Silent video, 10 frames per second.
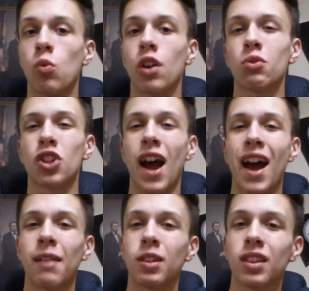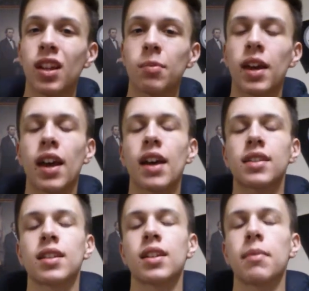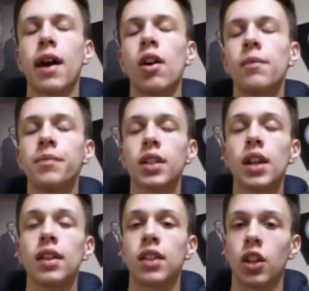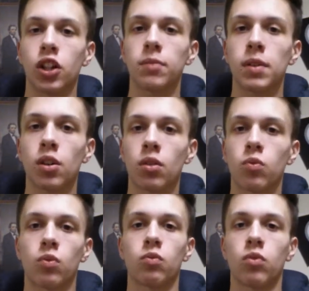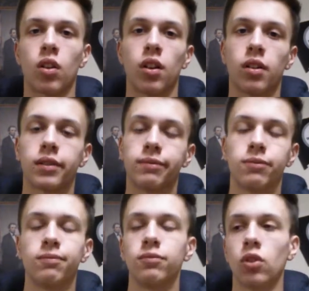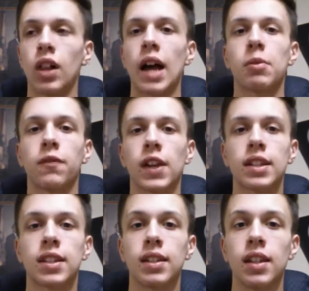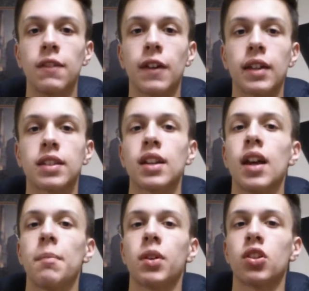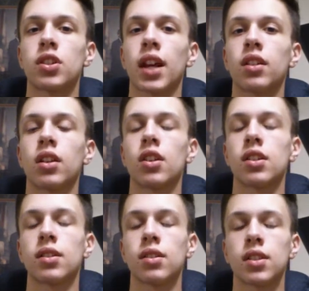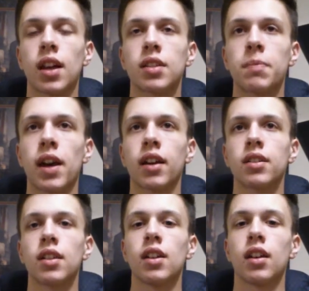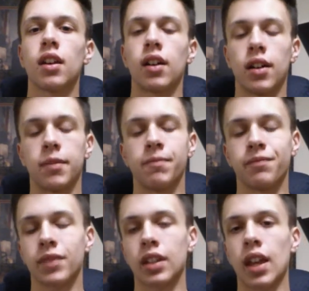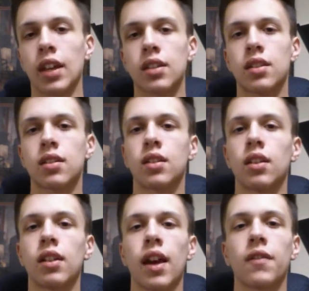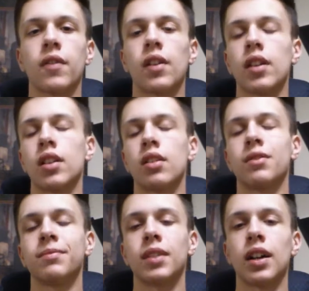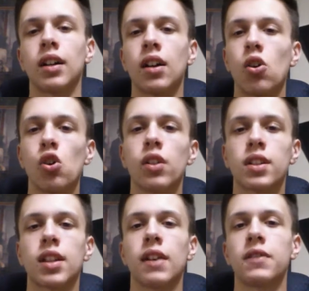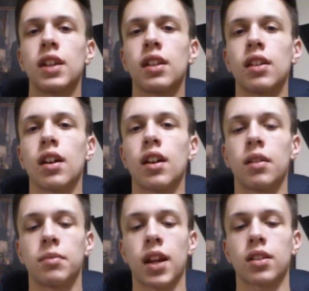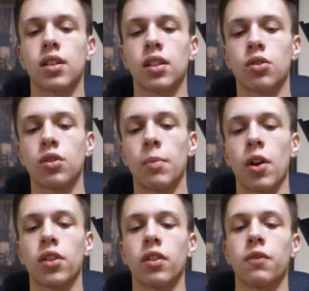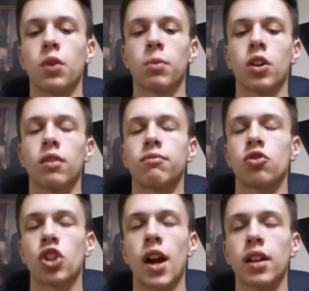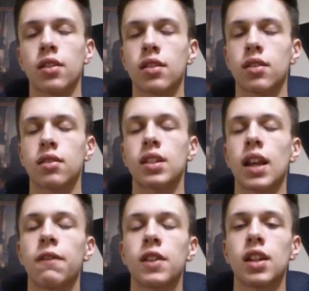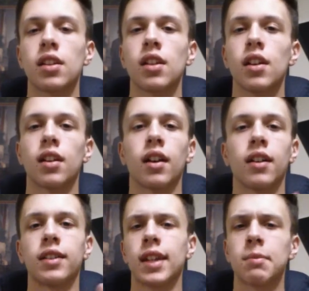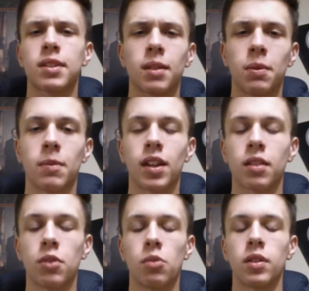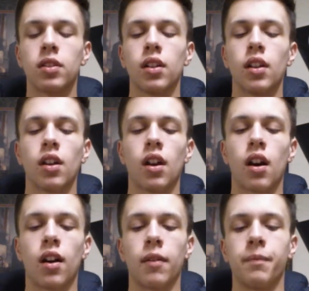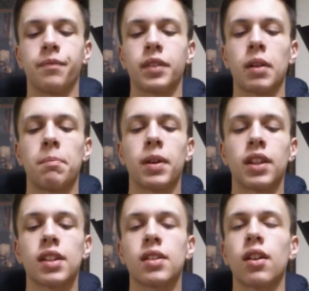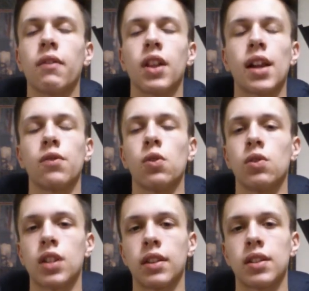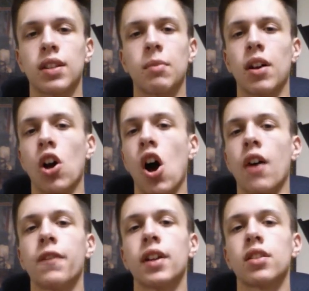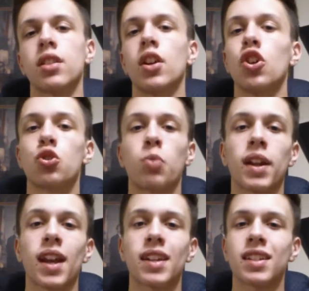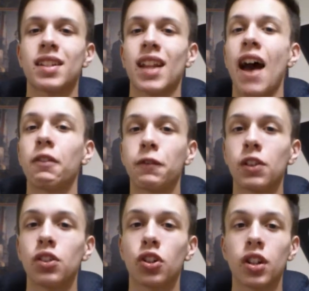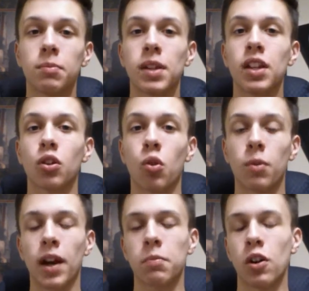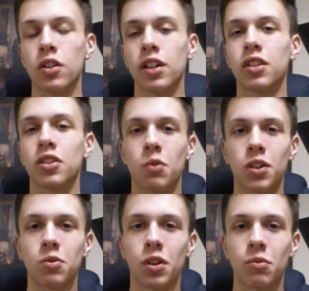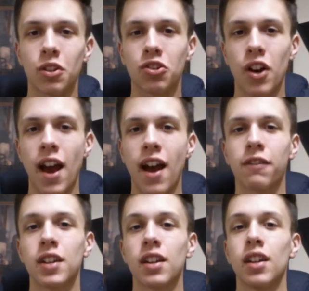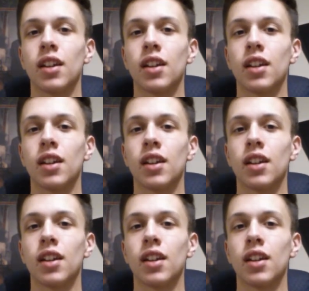one, which I'm a little bit hesitant about, they could be a reliable fantasy defense. But their secondary is still suspect. They still have, a hole at safety next to who they brought in, the former Giants safety. The name's slipping me at the moment. But they still have a lot of holes on this team. On offense, Dwayne Haskins, I have a feeling they're going to be in the quarterback market in the 2021 draft.